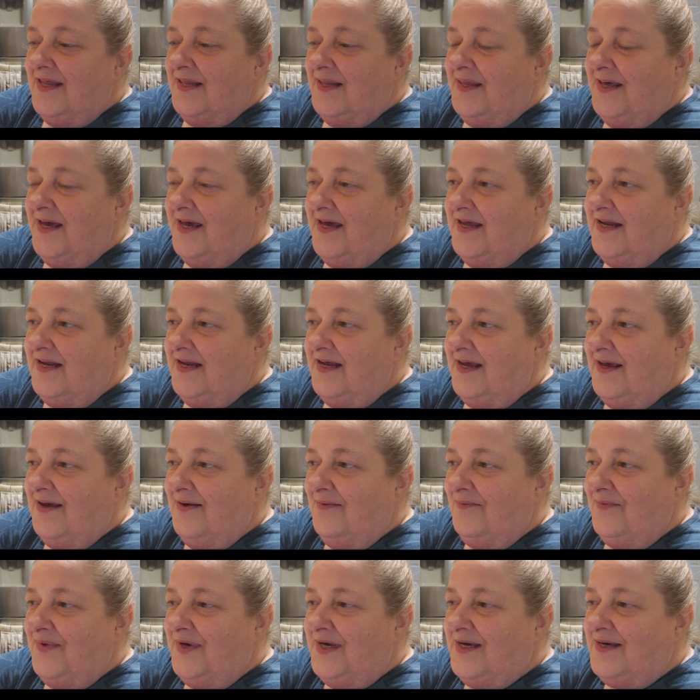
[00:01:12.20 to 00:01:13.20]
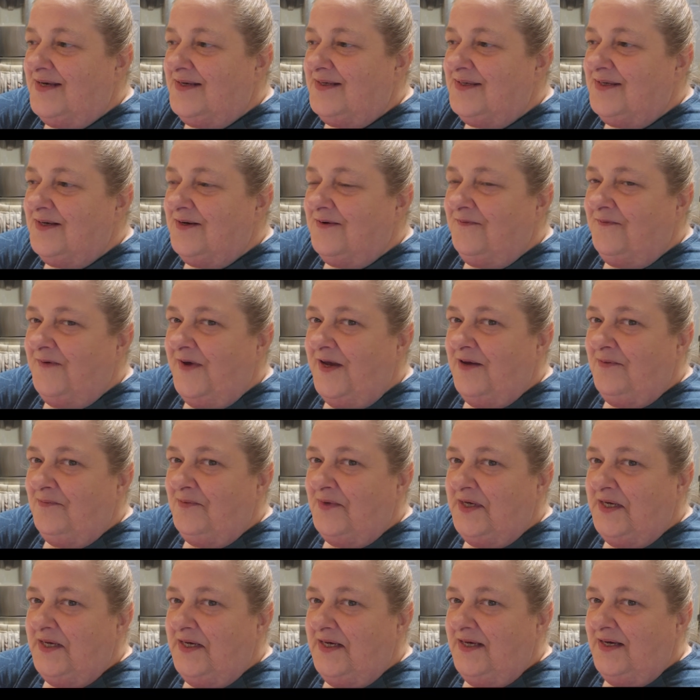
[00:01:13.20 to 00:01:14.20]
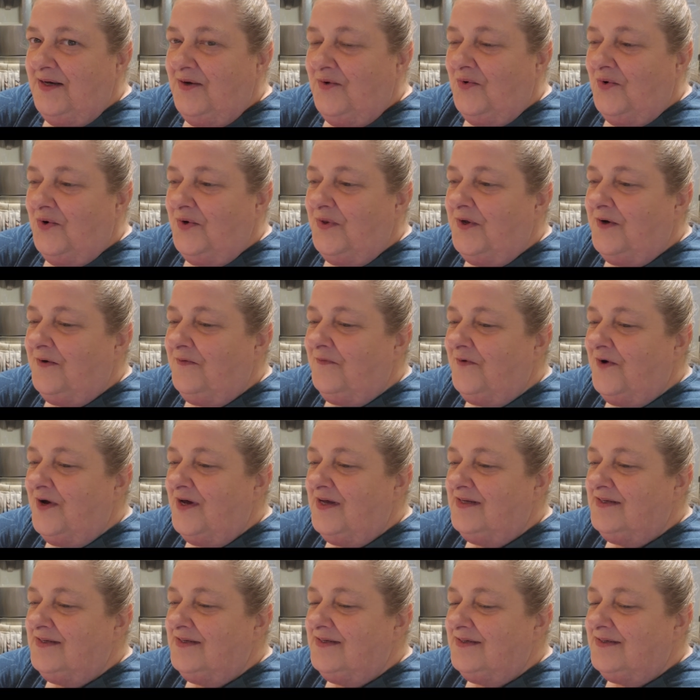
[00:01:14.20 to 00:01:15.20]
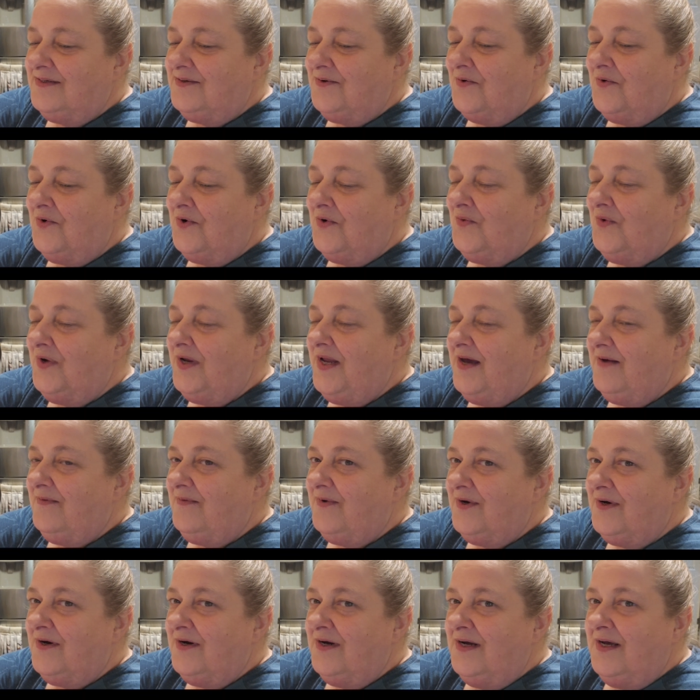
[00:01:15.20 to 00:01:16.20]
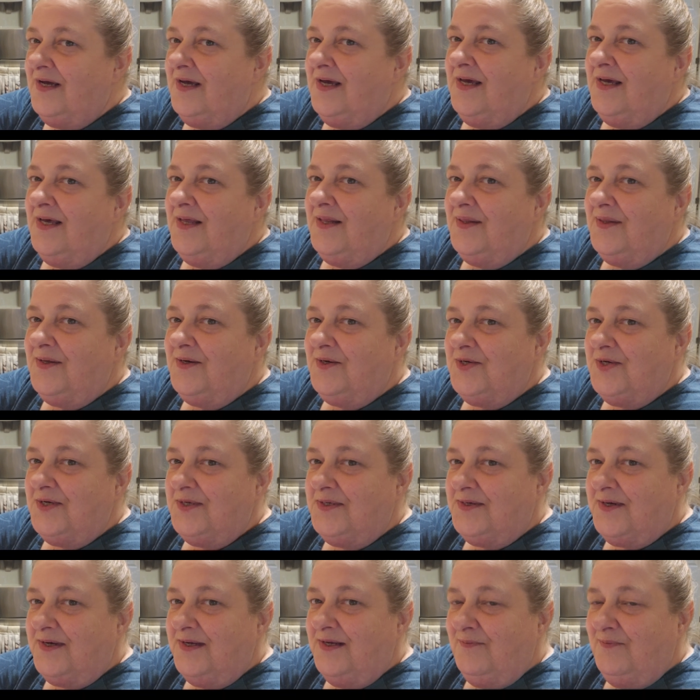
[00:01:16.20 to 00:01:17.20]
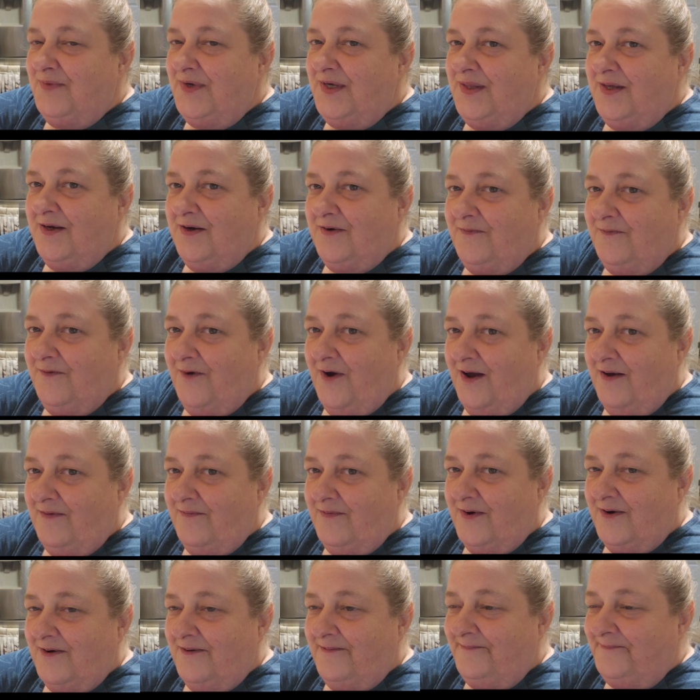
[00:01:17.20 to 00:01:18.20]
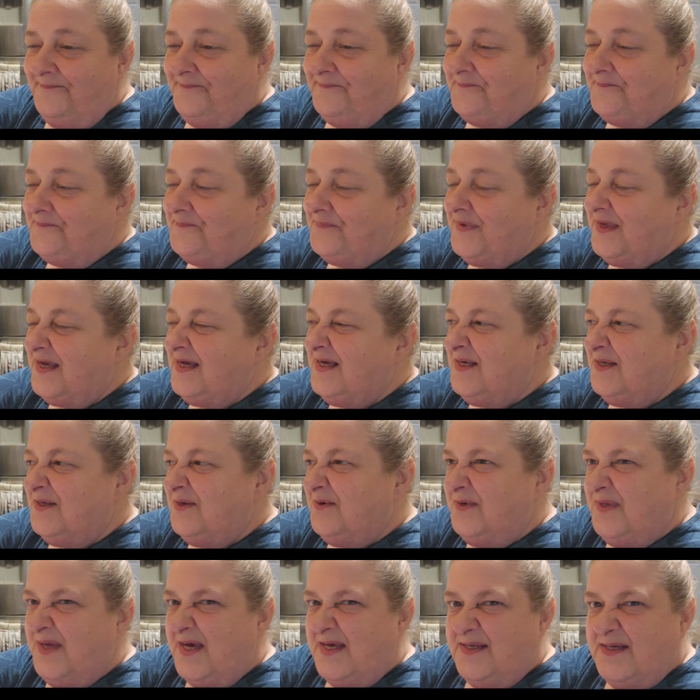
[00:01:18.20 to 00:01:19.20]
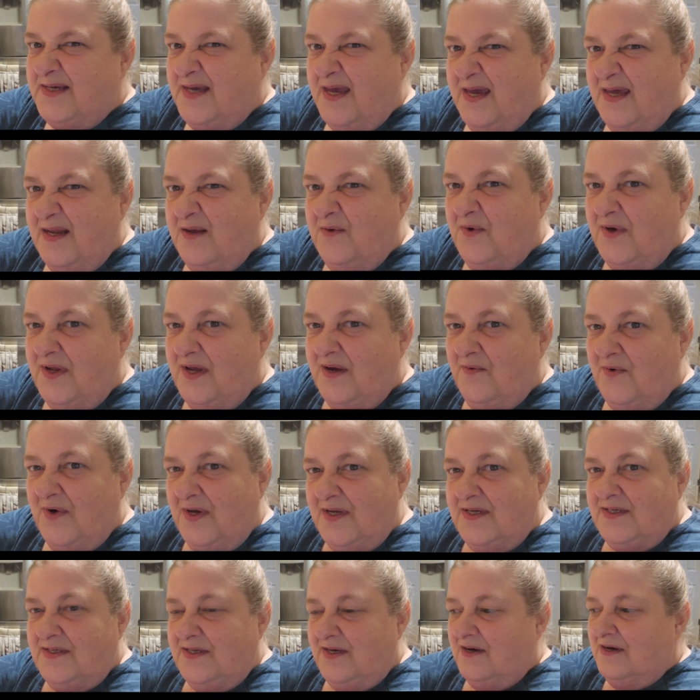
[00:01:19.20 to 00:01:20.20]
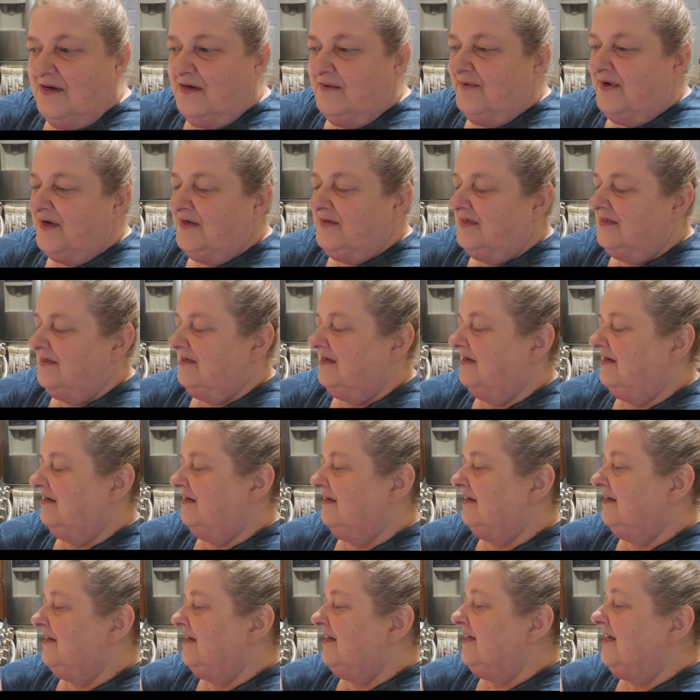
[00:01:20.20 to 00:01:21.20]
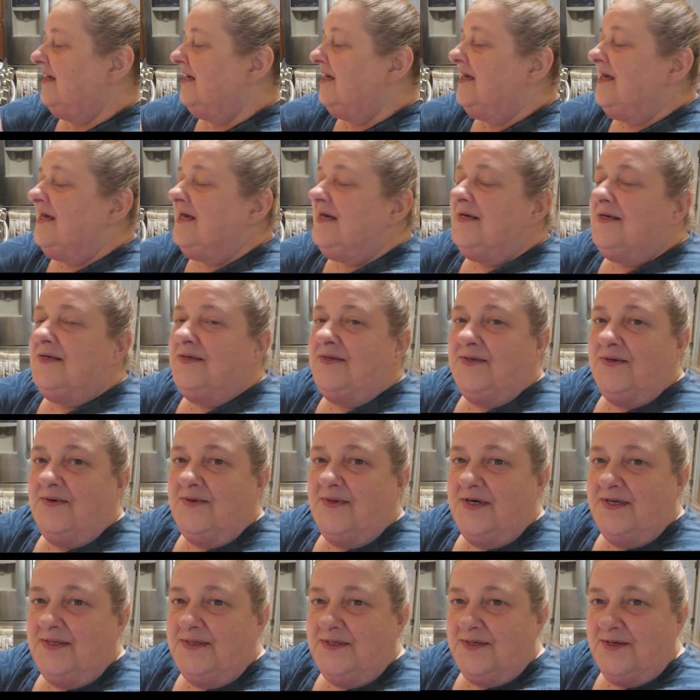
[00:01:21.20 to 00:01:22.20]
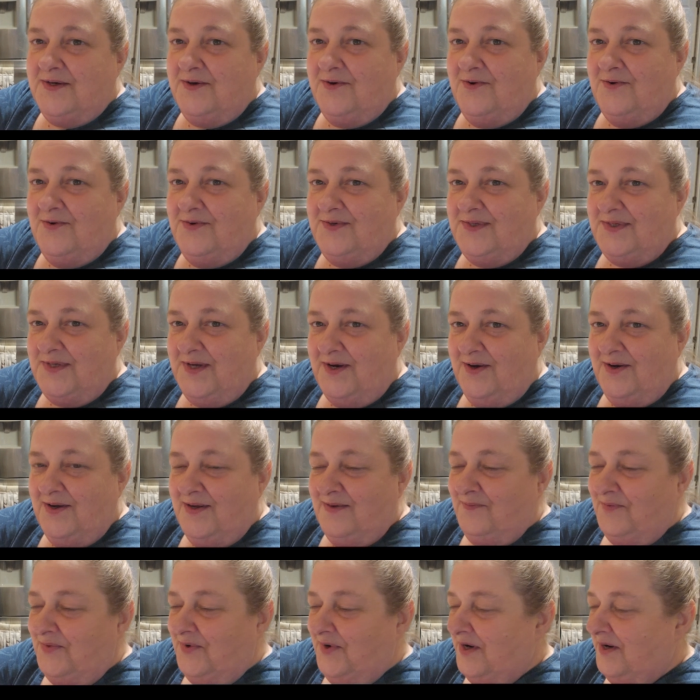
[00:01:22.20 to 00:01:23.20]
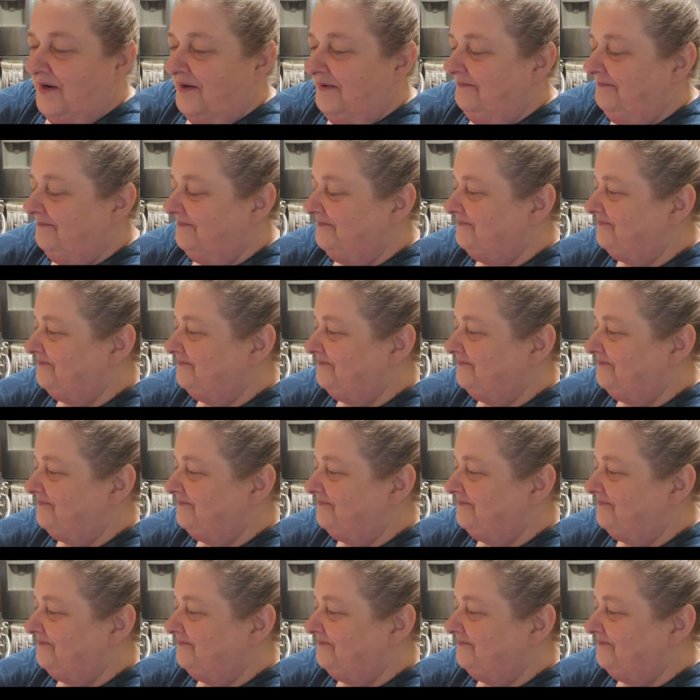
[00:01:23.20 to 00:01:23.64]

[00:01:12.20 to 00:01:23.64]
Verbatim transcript: that because they're family or they're friends or whatever, they're just going to be there forever. So that's kind of what I wanted to talk about today. So let's go start in prayer.